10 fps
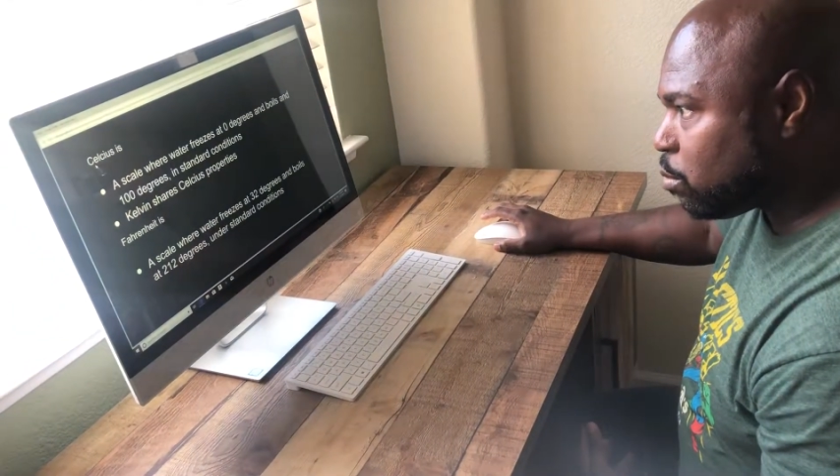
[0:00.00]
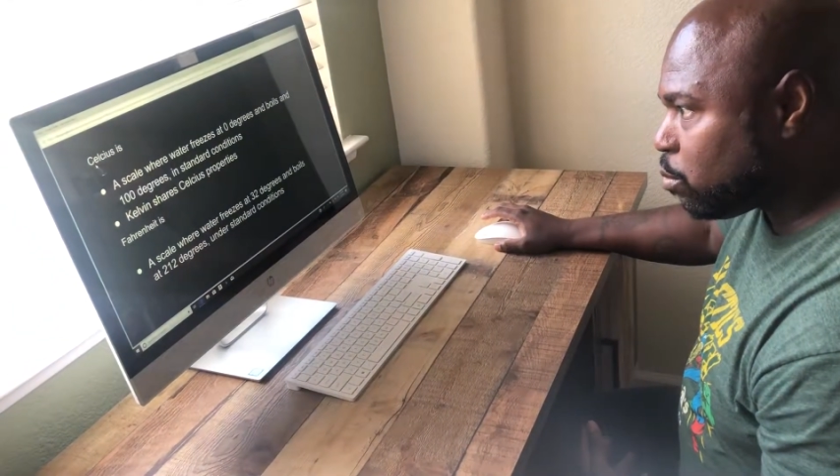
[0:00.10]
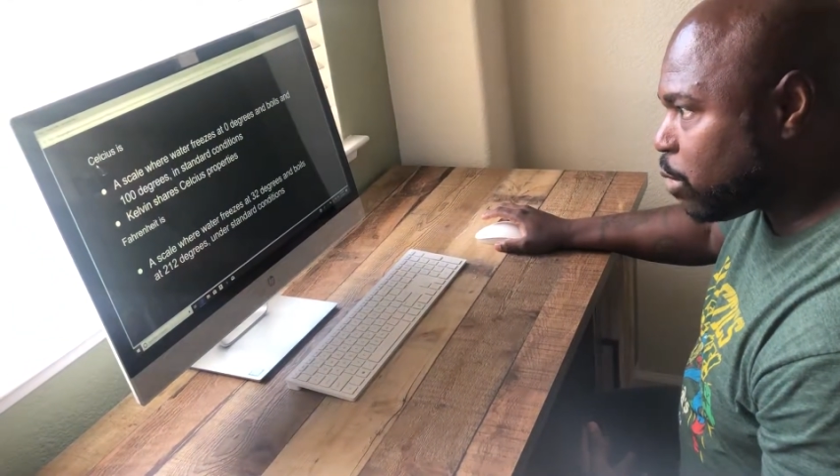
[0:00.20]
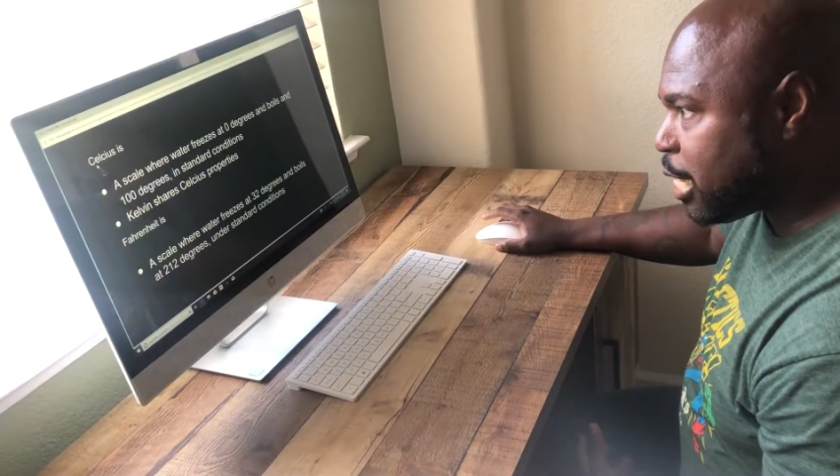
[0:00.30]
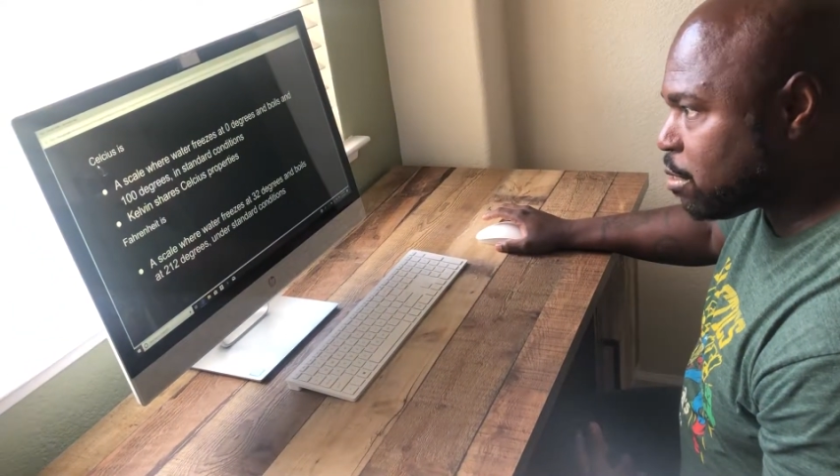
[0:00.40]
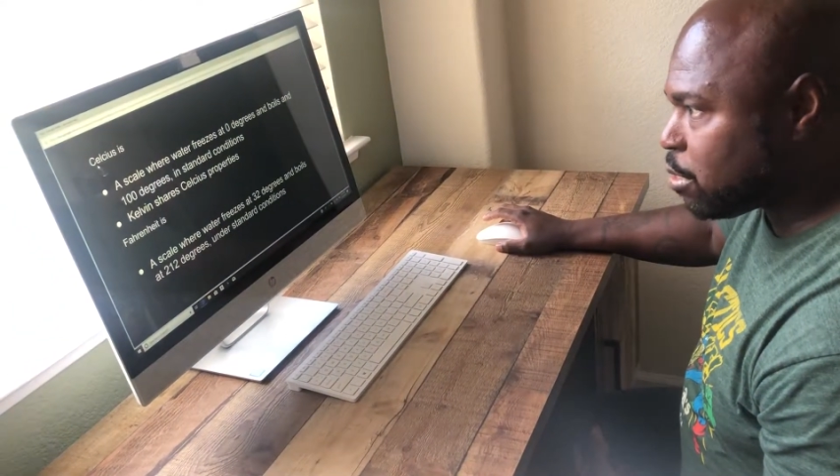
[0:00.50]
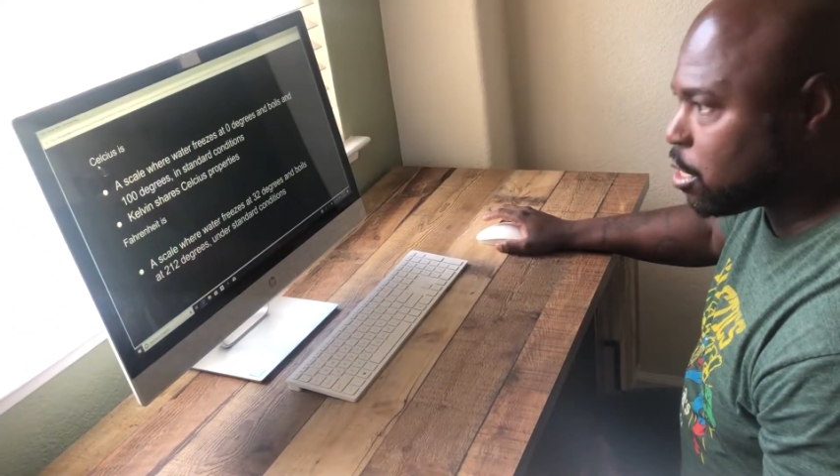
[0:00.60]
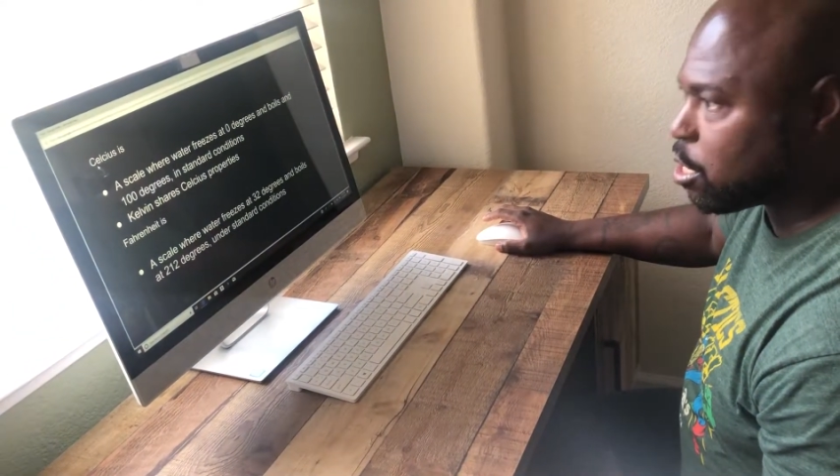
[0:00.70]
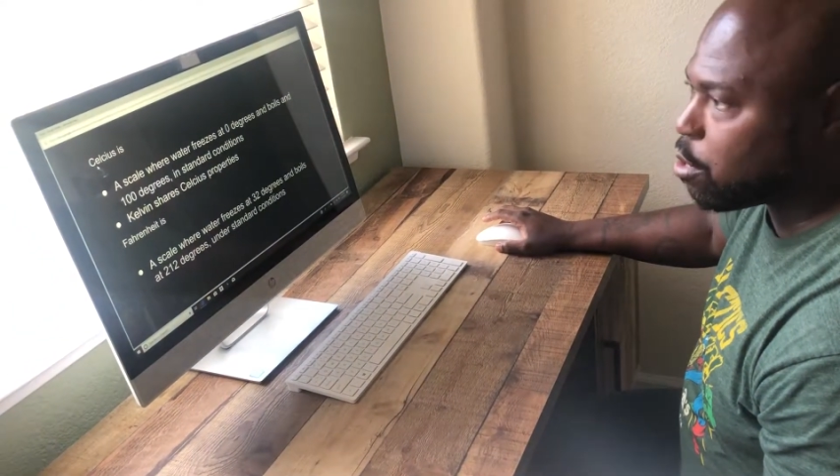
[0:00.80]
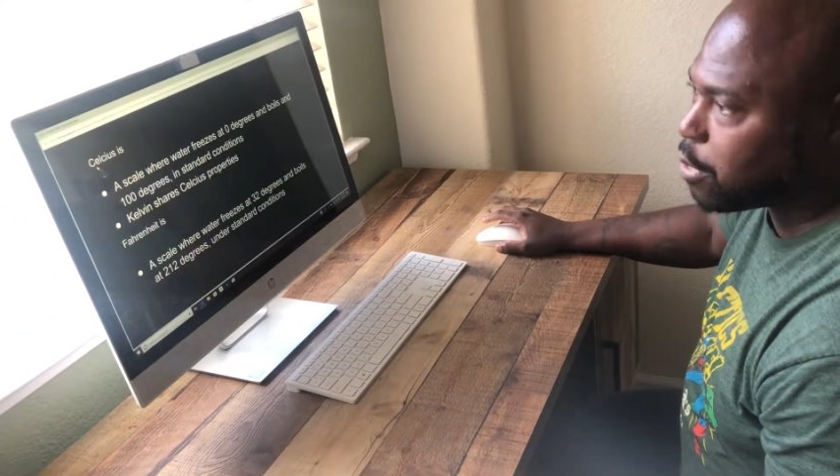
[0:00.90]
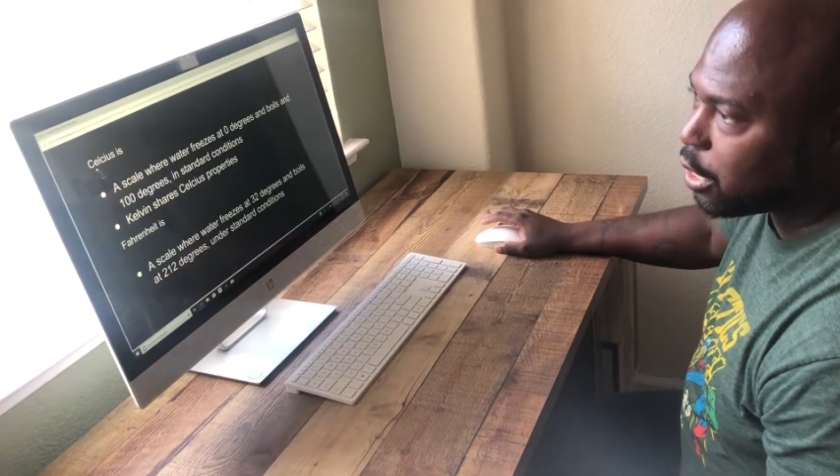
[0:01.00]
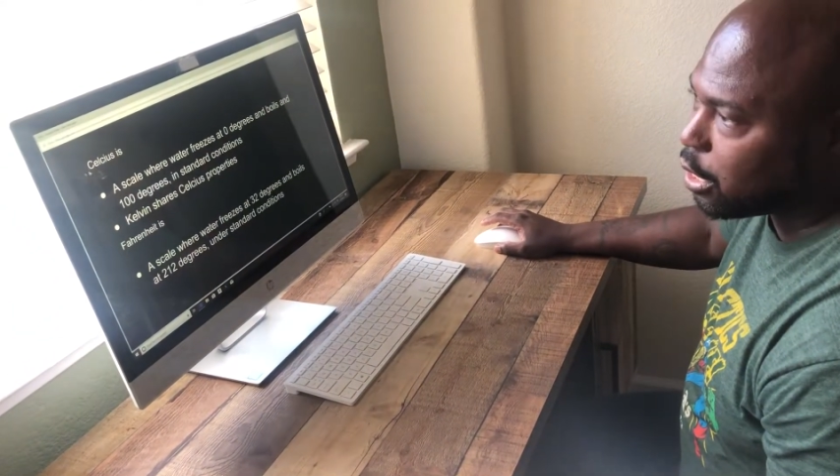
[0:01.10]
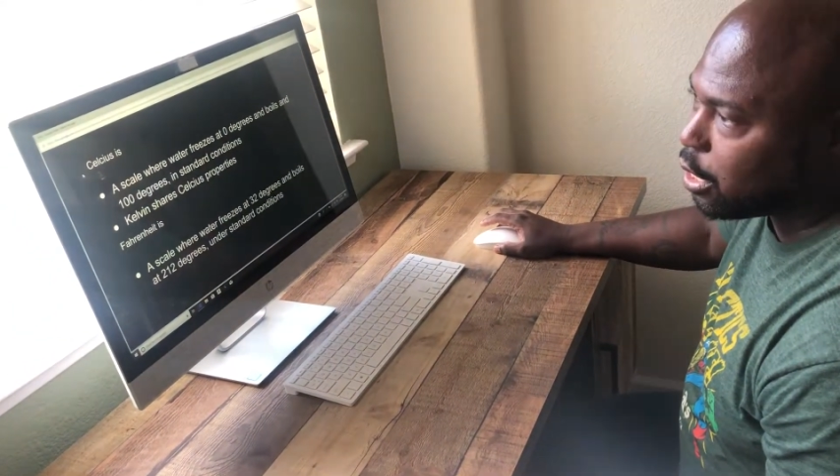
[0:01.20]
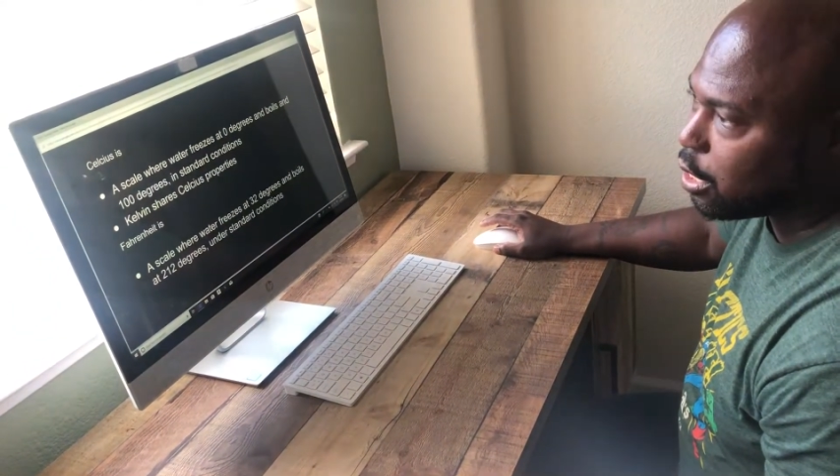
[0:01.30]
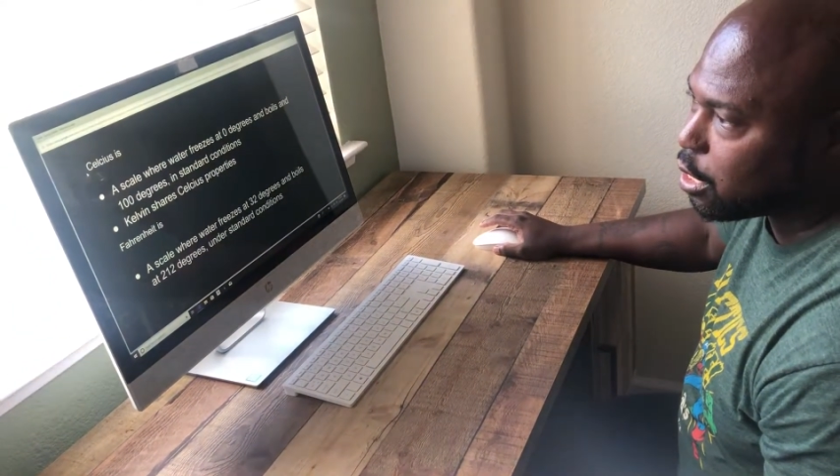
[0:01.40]
ways of determining
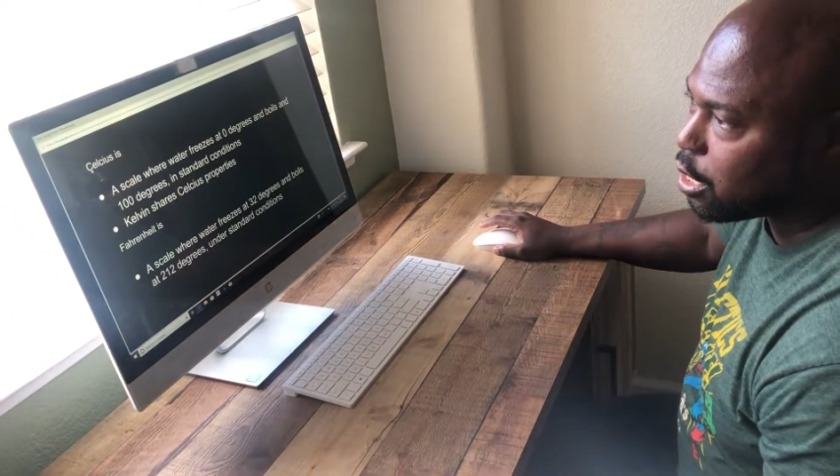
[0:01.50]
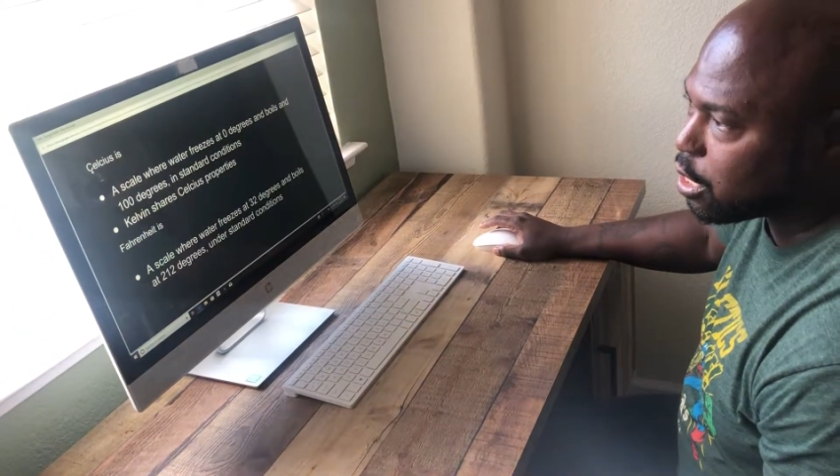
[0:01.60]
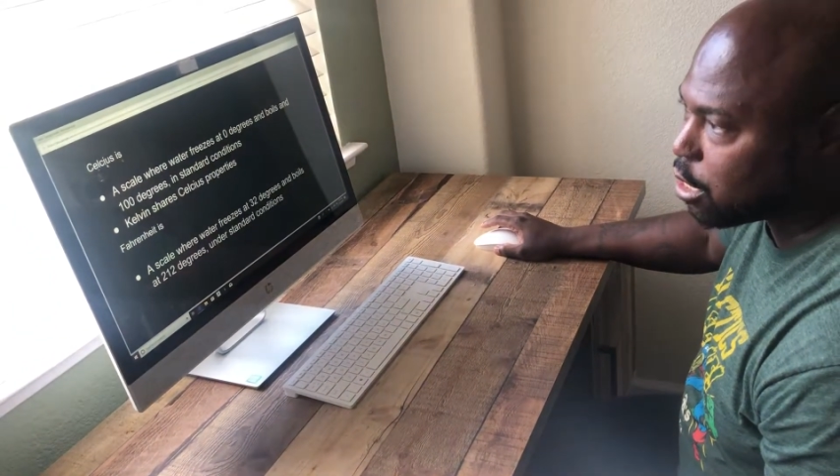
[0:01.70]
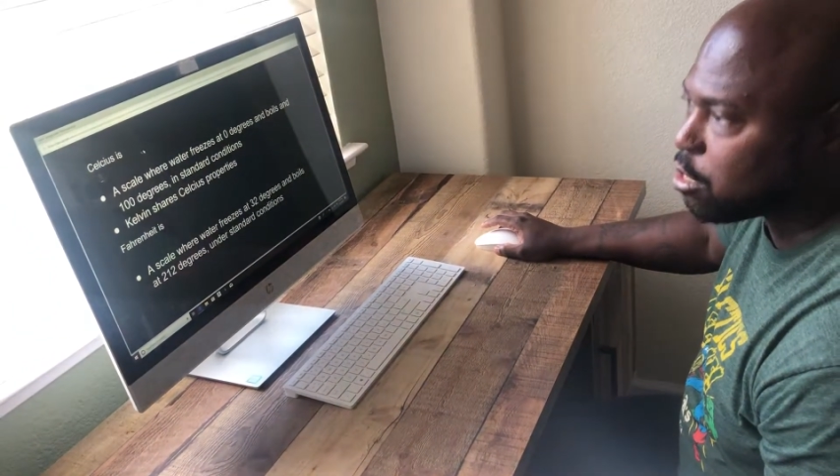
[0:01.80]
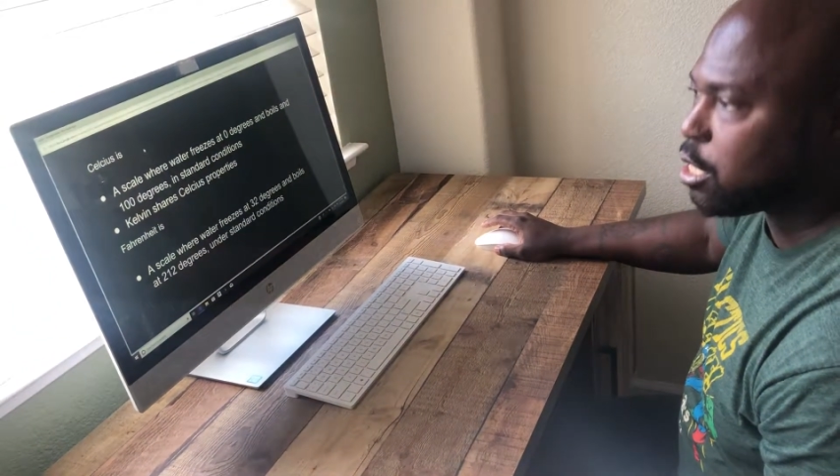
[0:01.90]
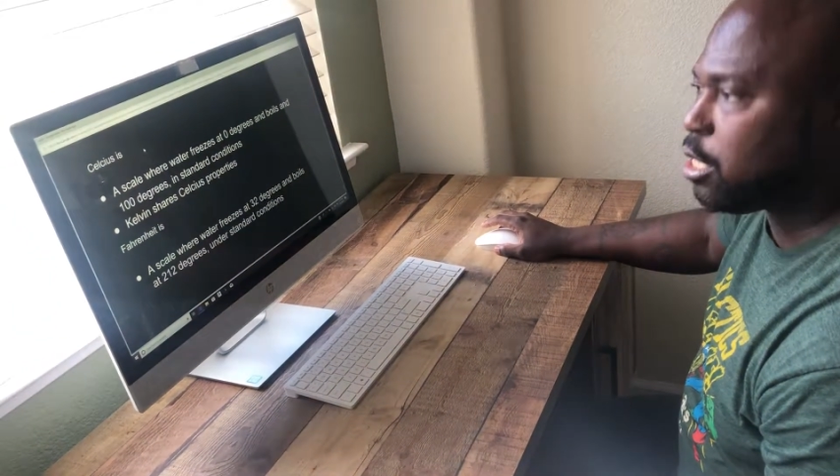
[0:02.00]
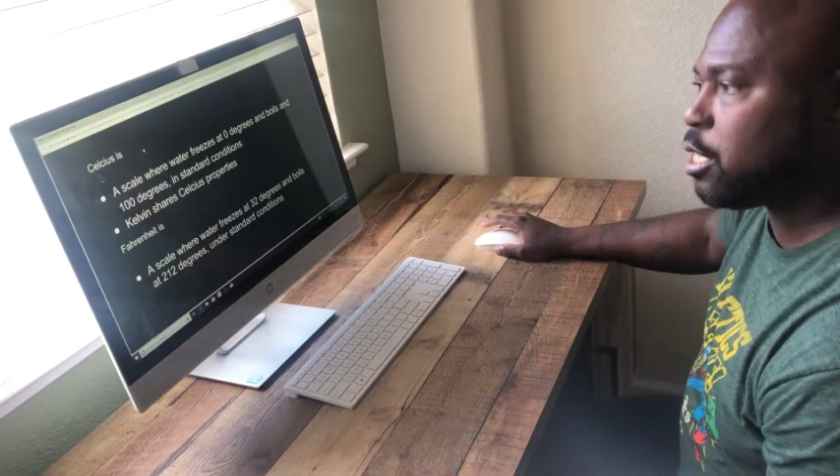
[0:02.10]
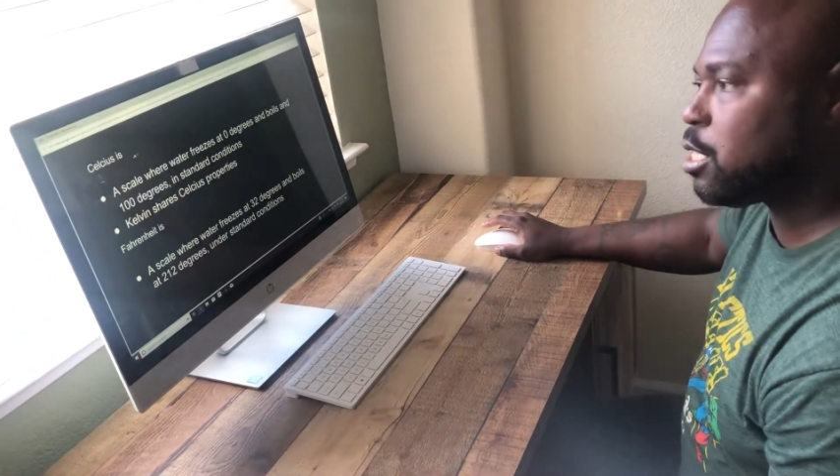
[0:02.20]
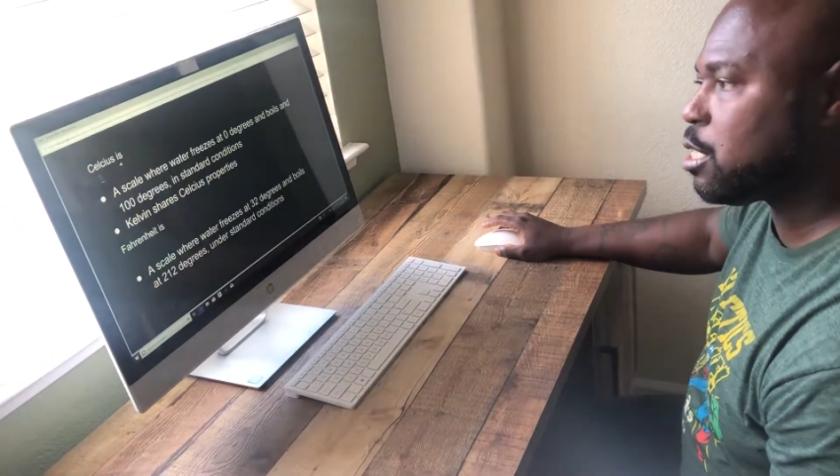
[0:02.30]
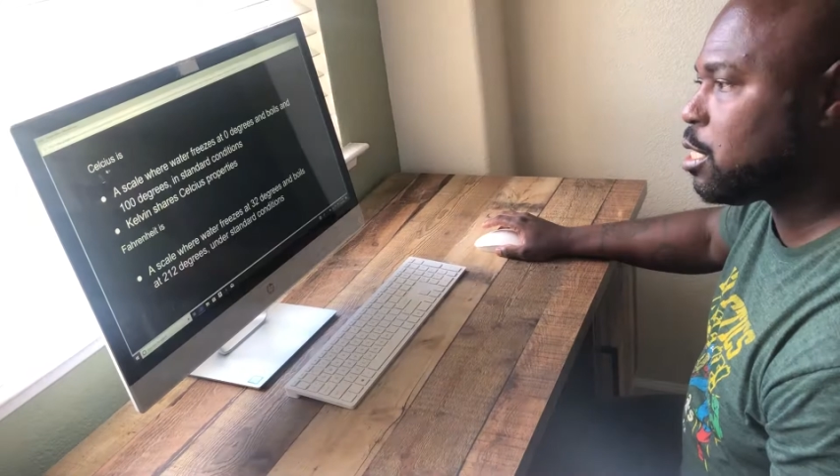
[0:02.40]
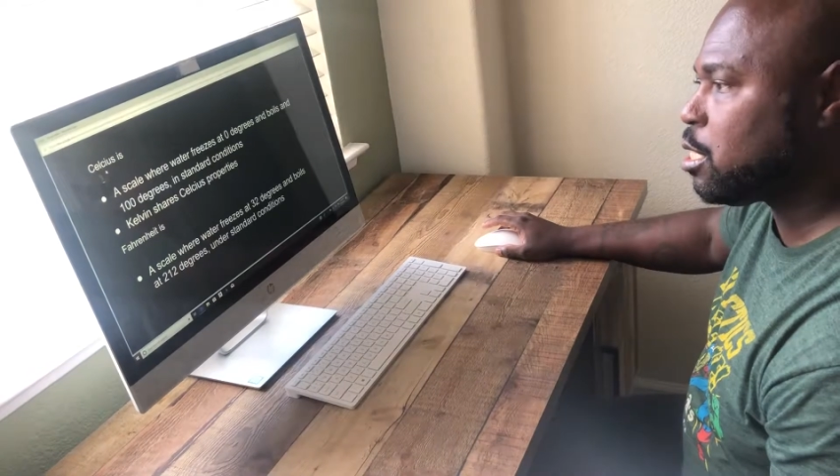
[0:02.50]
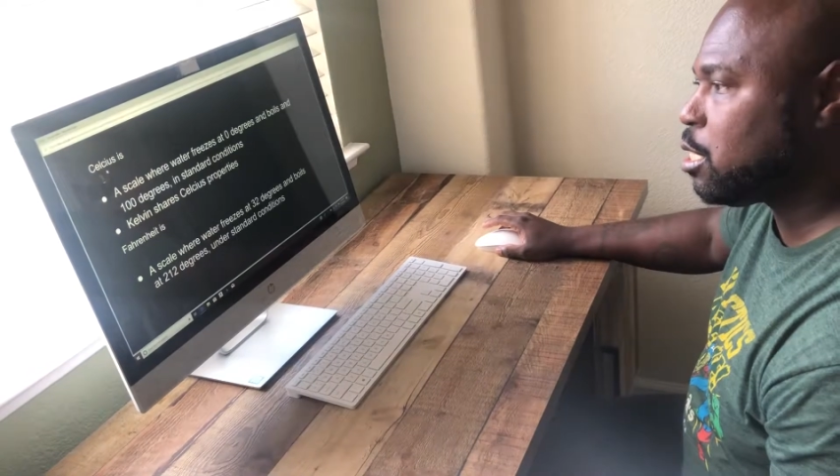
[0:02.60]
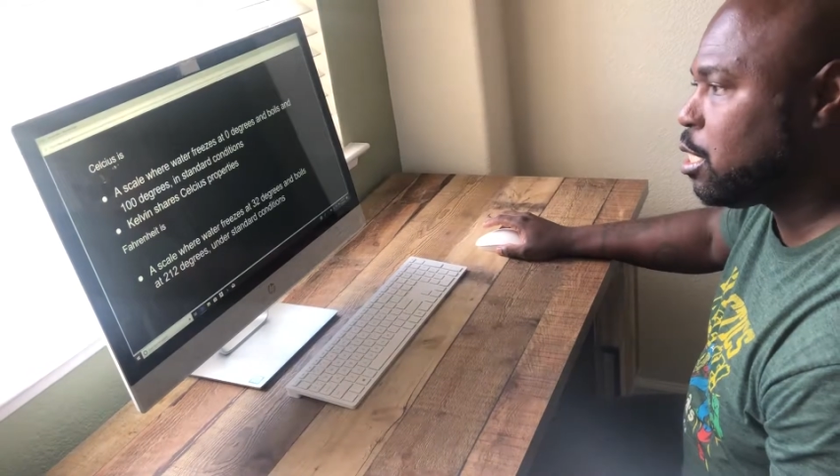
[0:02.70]
heat. Celsius.